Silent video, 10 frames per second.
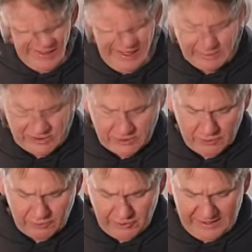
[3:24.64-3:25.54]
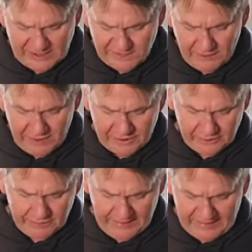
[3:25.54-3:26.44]
Now I'm just going to transfer it
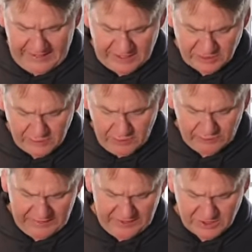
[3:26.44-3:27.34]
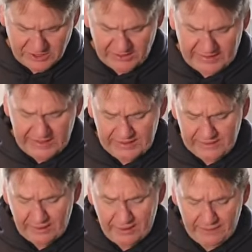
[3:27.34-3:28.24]
to a casserole dish and get it
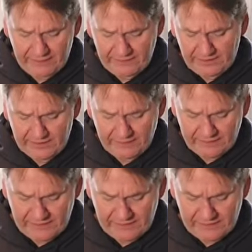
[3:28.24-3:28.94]
in an oven